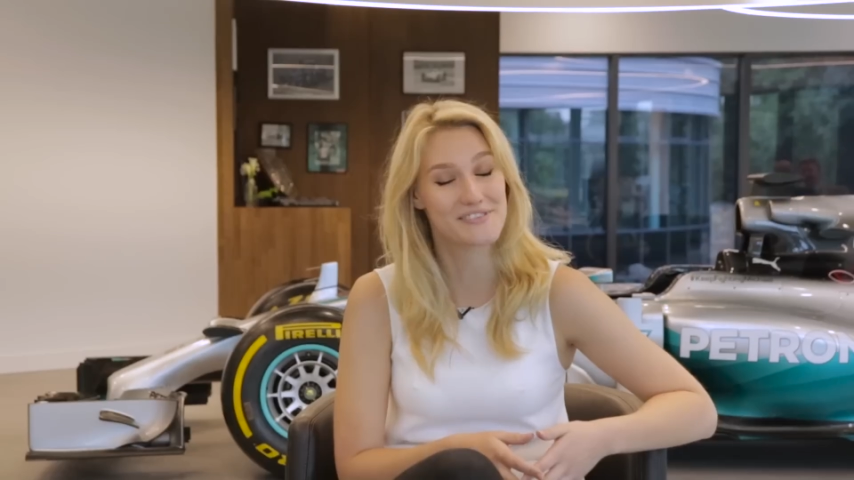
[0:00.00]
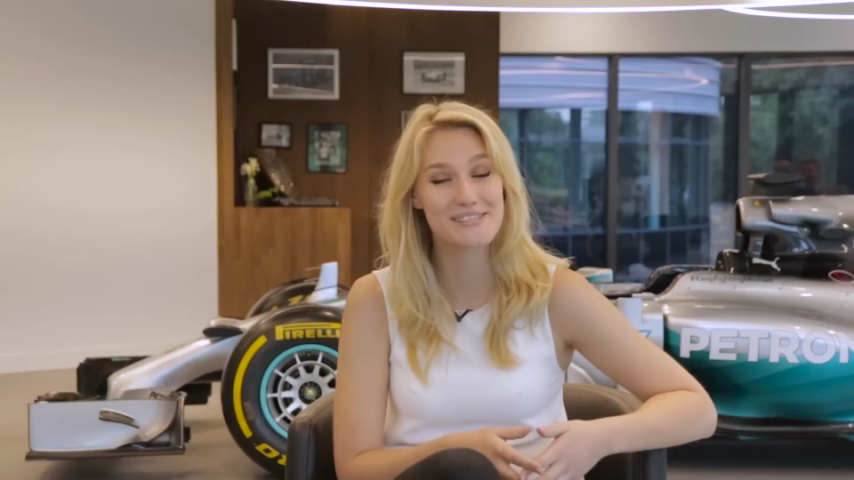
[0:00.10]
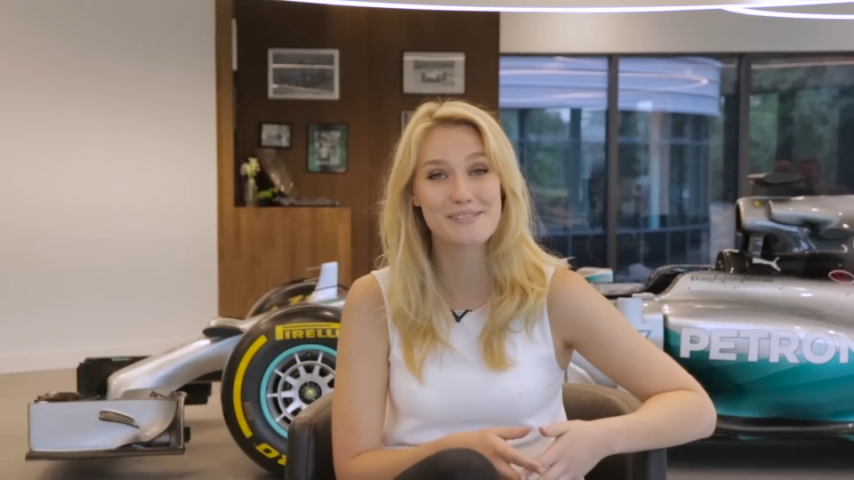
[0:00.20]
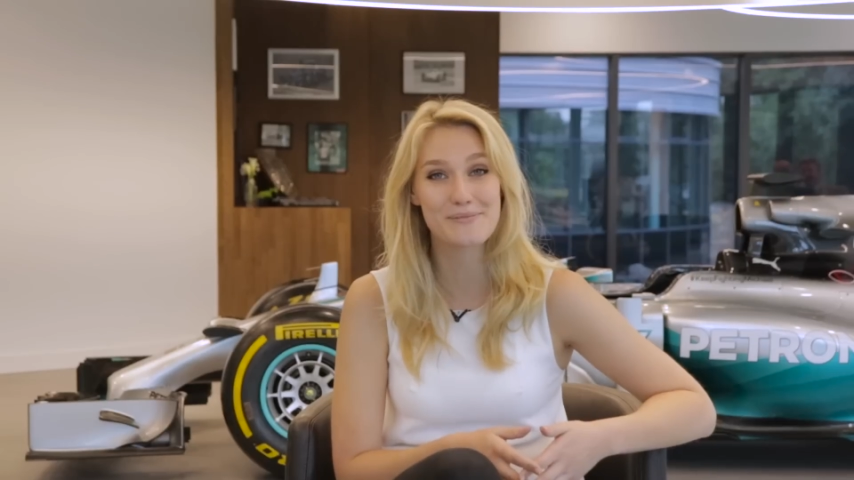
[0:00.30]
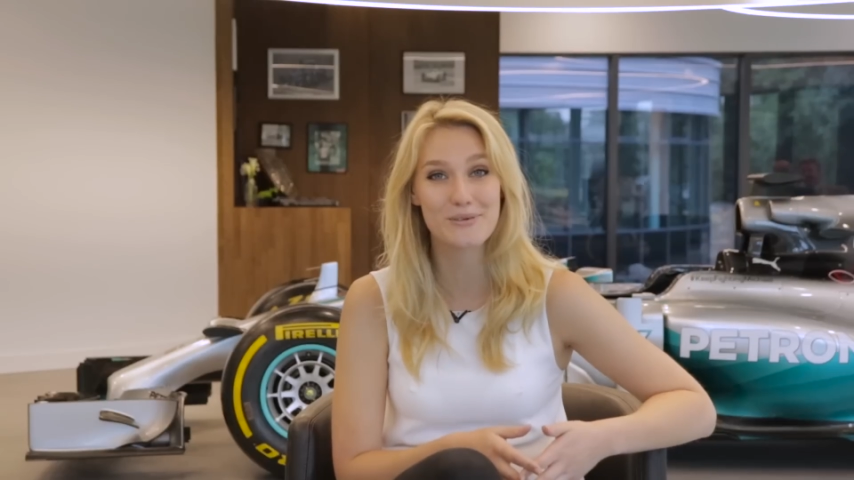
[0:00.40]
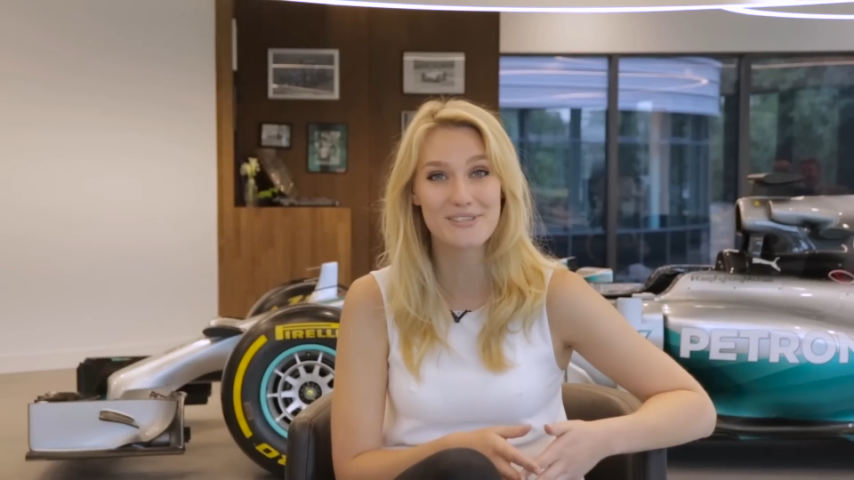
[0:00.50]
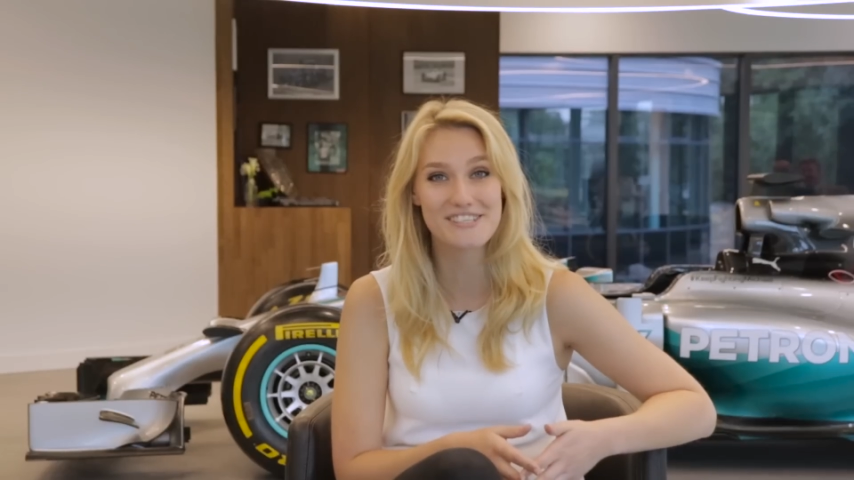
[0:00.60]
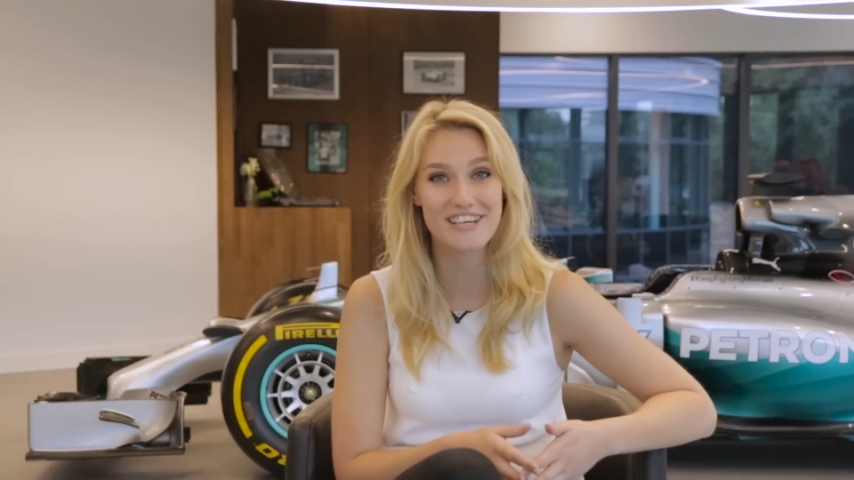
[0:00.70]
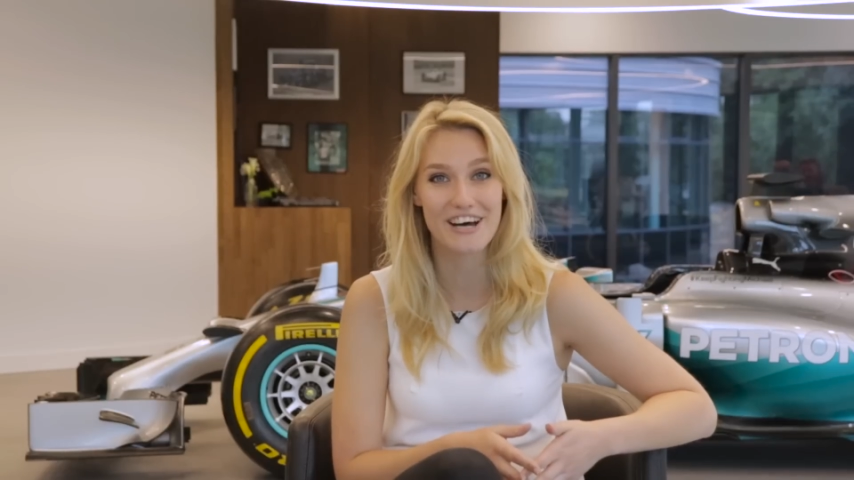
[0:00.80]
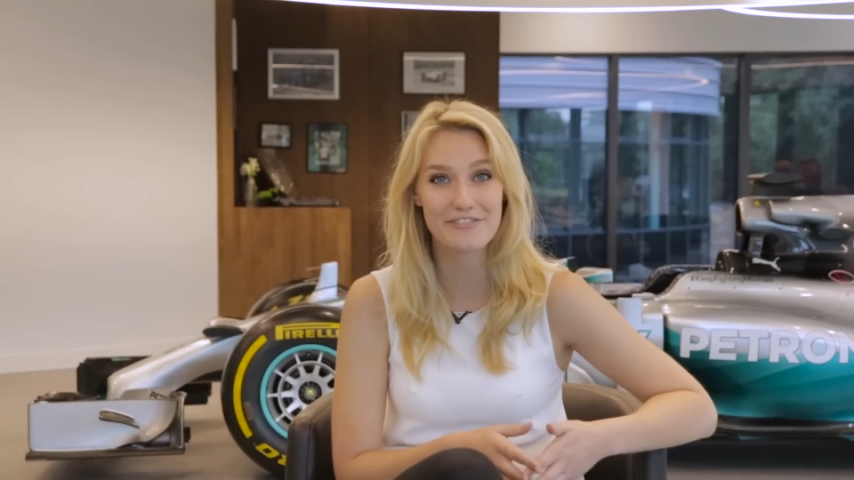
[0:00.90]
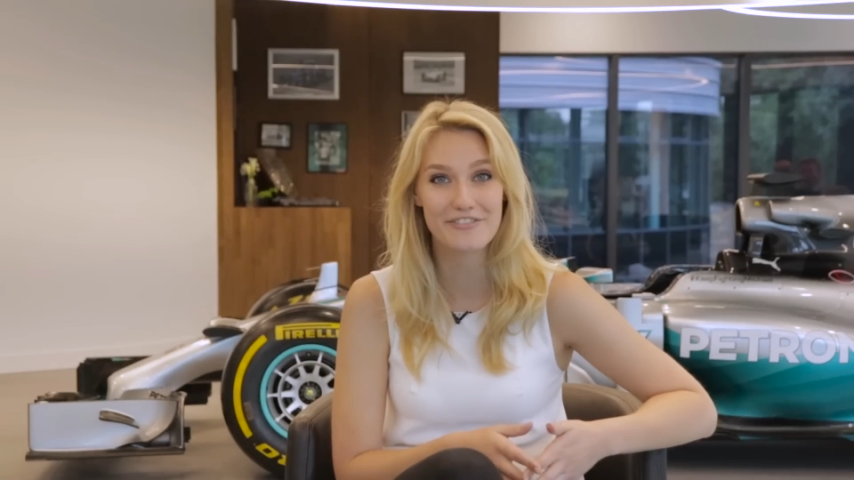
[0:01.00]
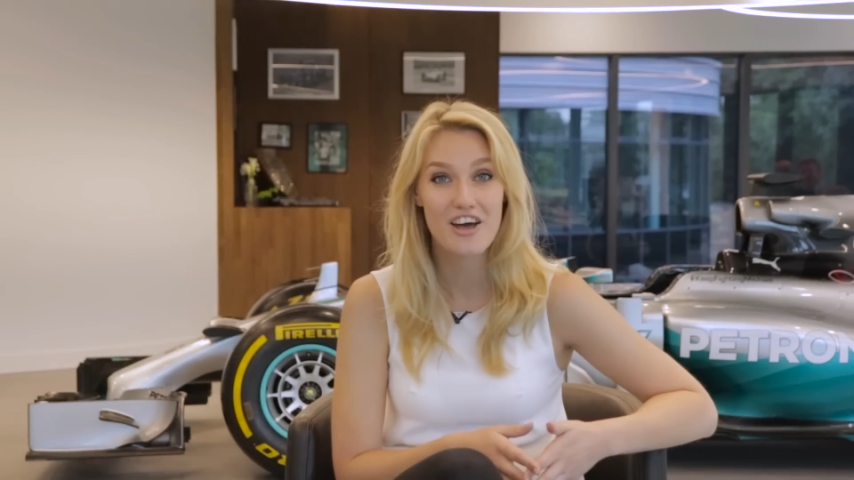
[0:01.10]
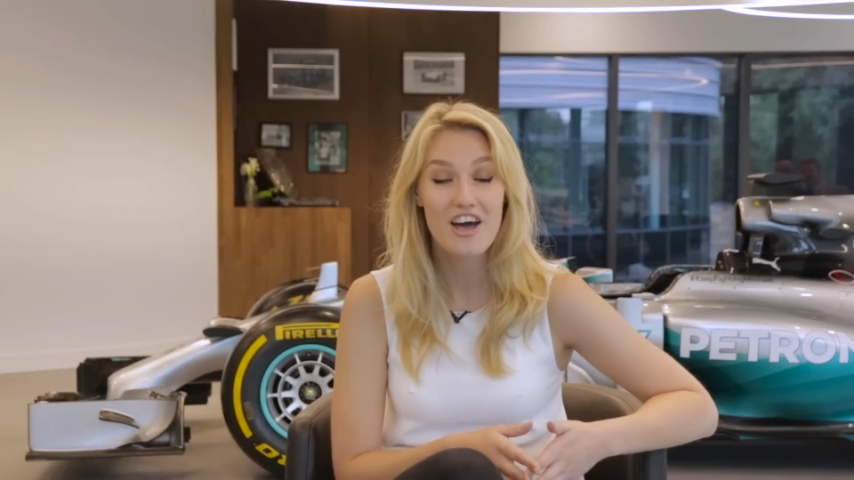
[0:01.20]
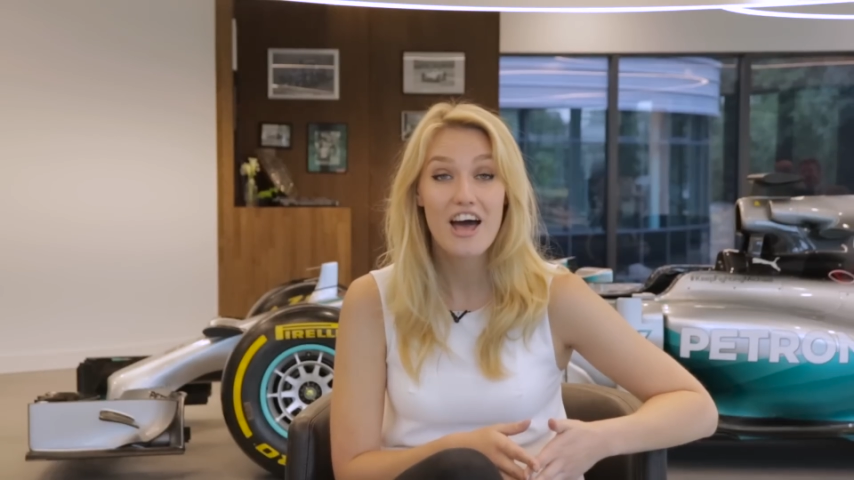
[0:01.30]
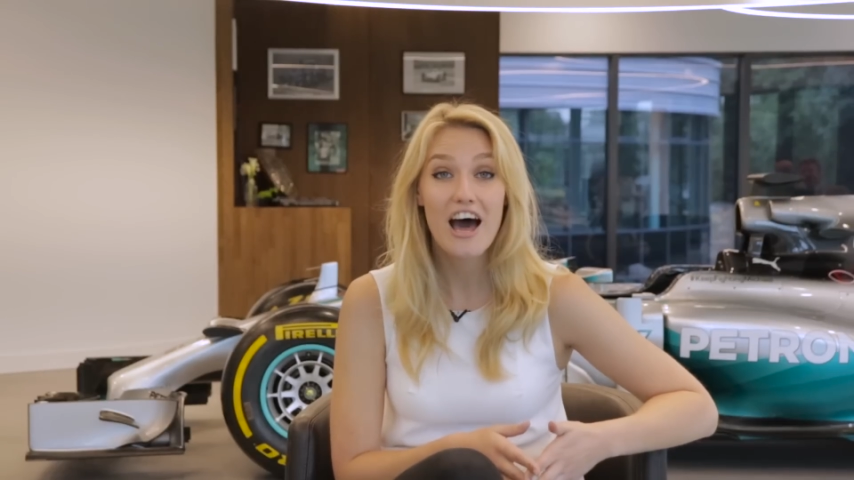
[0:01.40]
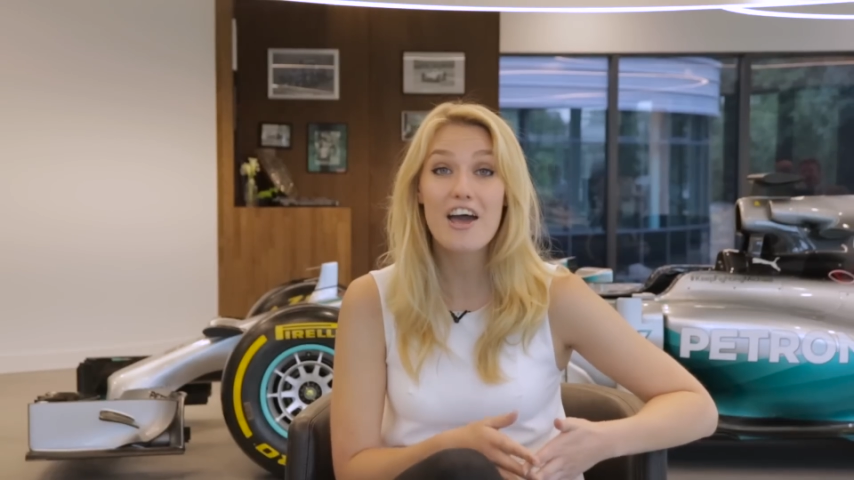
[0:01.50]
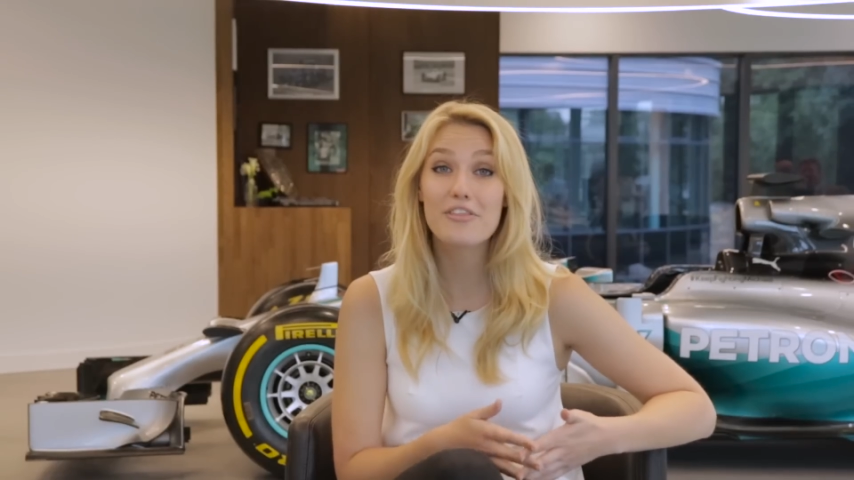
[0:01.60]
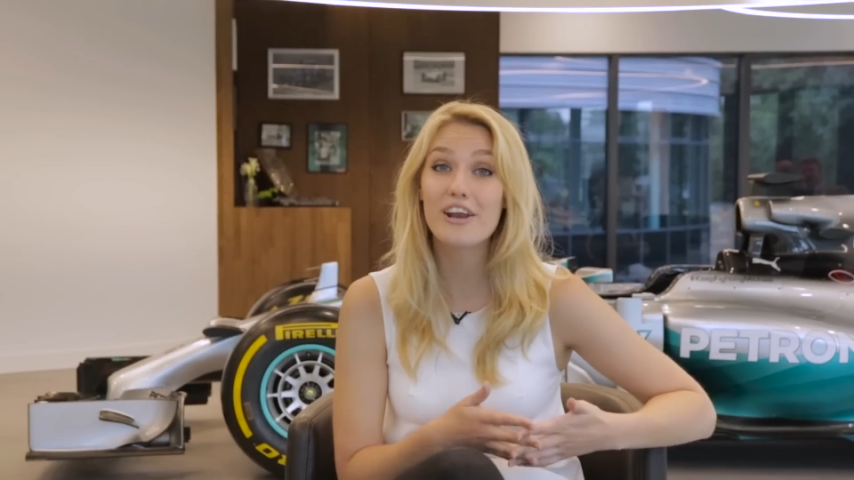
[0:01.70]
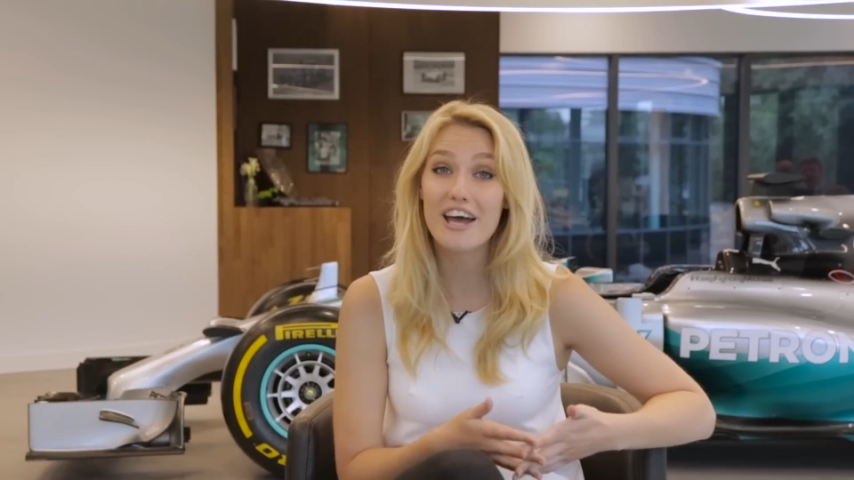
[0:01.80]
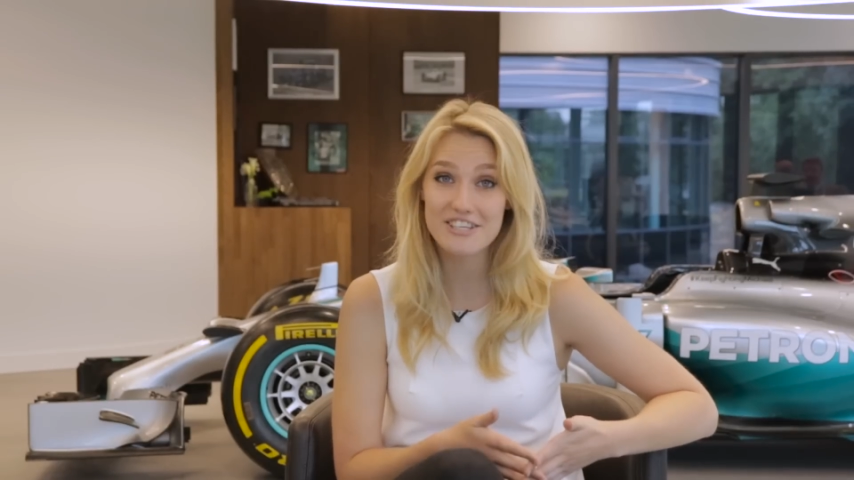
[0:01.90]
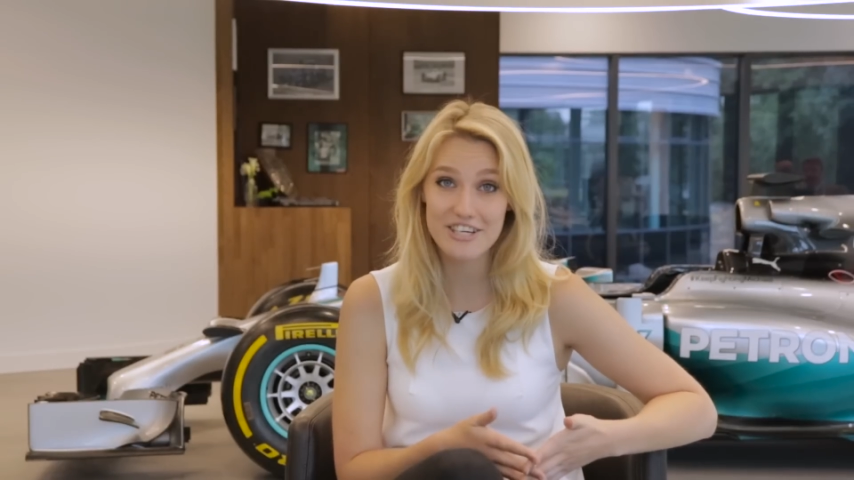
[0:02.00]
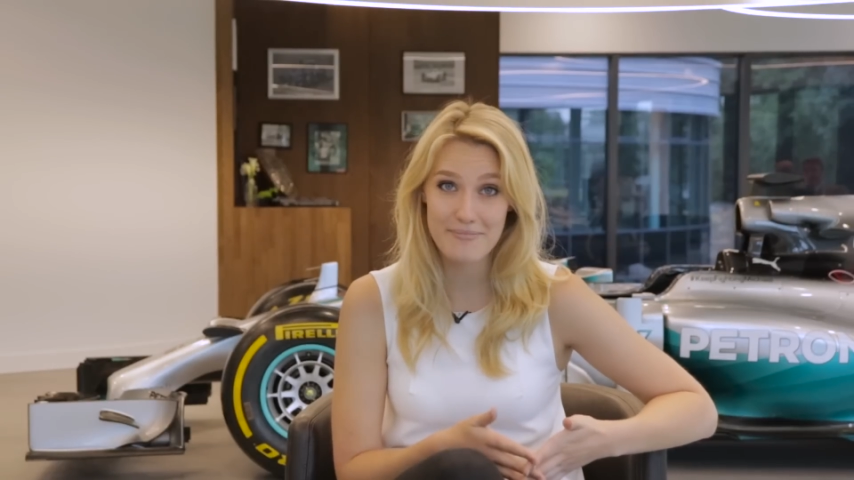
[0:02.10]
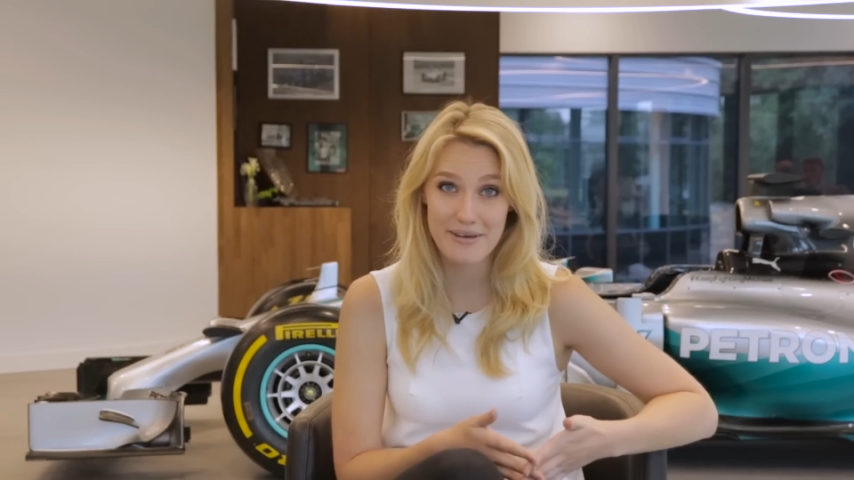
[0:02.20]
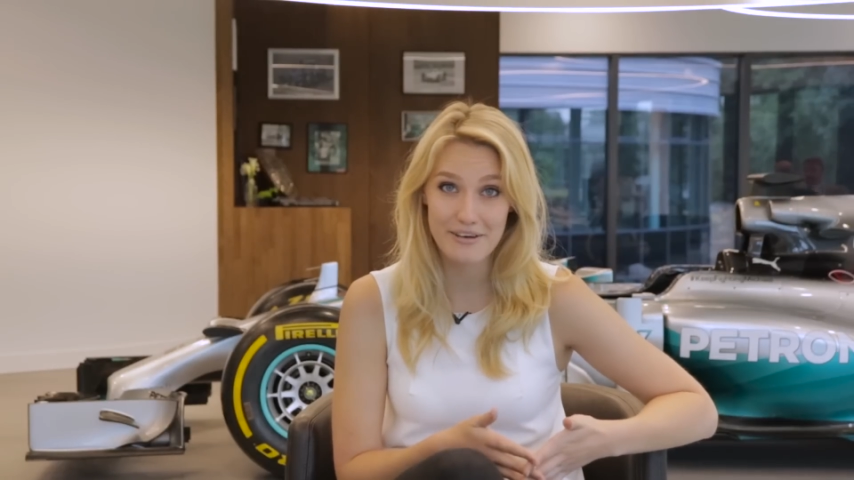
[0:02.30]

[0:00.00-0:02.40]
seen some cool stuff. I thought I'd chime